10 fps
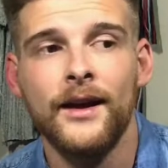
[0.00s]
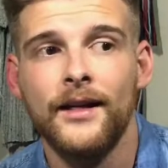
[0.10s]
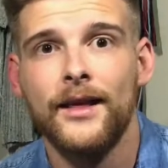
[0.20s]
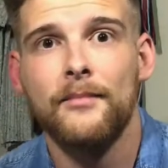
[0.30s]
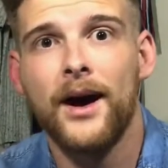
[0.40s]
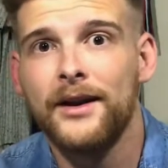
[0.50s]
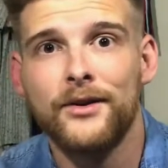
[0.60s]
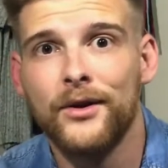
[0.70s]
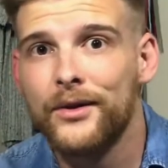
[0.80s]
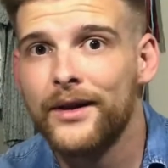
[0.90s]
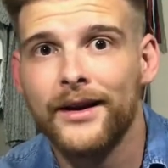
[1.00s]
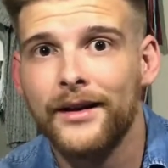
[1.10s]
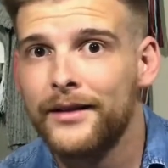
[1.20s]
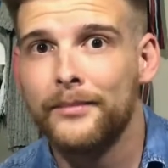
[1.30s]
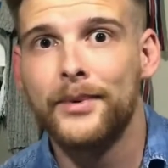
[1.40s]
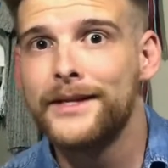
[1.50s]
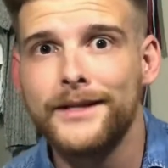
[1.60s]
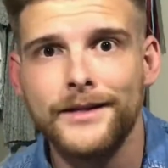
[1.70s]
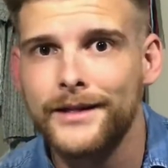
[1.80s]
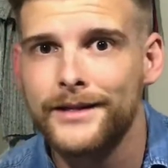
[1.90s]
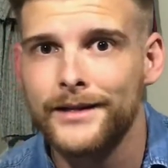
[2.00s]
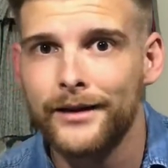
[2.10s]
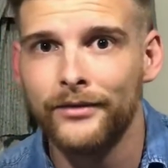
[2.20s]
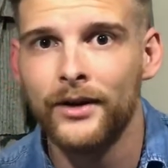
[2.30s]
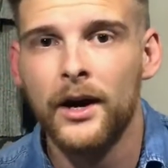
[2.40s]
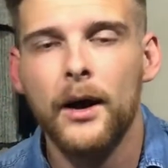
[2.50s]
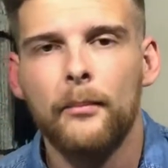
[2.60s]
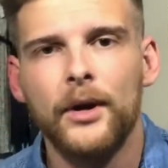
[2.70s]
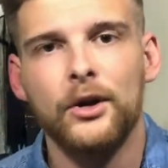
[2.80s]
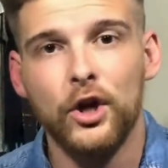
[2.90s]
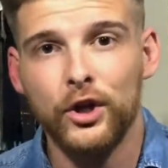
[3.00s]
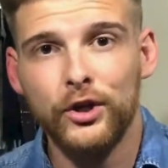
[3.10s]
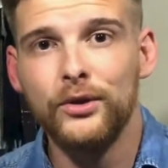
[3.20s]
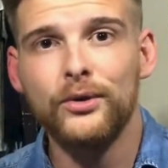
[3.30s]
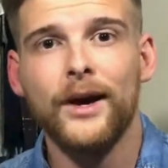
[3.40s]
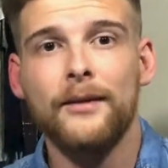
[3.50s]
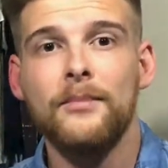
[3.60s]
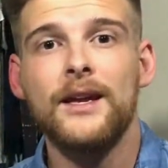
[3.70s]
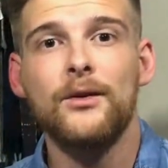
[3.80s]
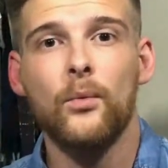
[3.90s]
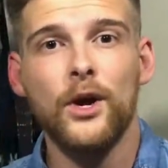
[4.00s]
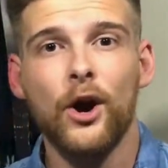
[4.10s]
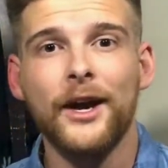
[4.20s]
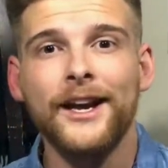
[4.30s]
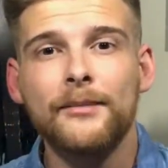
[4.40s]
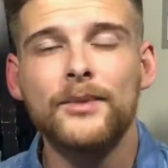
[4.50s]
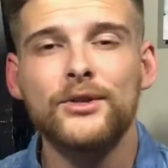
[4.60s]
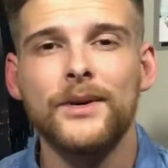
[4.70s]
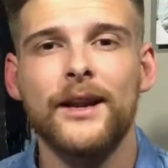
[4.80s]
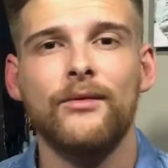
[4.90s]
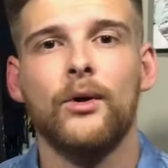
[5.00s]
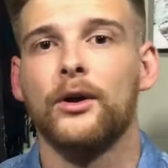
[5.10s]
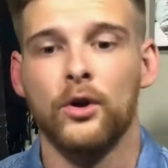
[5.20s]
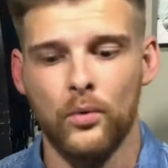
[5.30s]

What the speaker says: They might know the businessy stuff, but you and me, we are in between everyone.